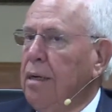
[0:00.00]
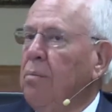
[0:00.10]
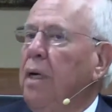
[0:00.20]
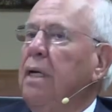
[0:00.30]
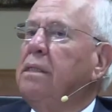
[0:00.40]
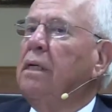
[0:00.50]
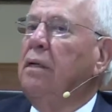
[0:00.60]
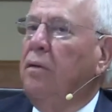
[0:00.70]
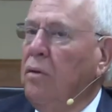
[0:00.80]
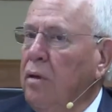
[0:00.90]
But it's a
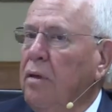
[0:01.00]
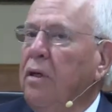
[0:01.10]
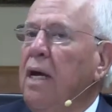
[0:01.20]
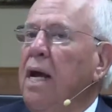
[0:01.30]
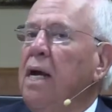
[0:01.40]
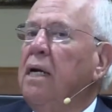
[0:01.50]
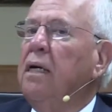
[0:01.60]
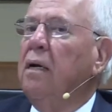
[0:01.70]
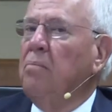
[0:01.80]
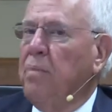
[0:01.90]
good thing to
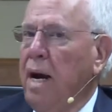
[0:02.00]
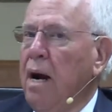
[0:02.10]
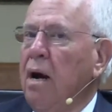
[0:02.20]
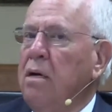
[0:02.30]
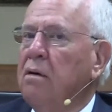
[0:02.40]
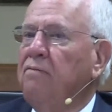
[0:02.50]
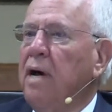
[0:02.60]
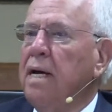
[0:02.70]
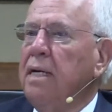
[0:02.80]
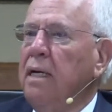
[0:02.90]
compare your
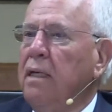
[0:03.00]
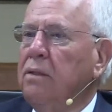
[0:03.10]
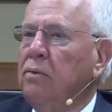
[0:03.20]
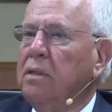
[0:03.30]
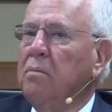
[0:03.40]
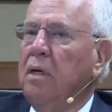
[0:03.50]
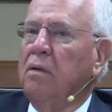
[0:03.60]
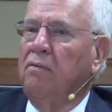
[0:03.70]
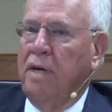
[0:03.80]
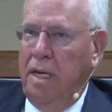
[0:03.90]
findings with some
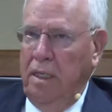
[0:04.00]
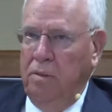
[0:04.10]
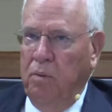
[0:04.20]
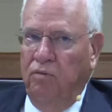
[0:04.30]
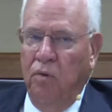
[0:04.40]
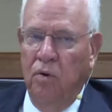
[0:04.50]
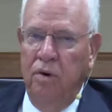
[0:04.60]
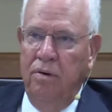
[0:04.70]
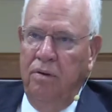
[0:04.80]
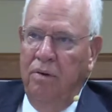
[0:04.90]
other findings before
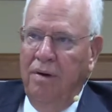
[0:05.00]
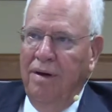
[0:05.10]
you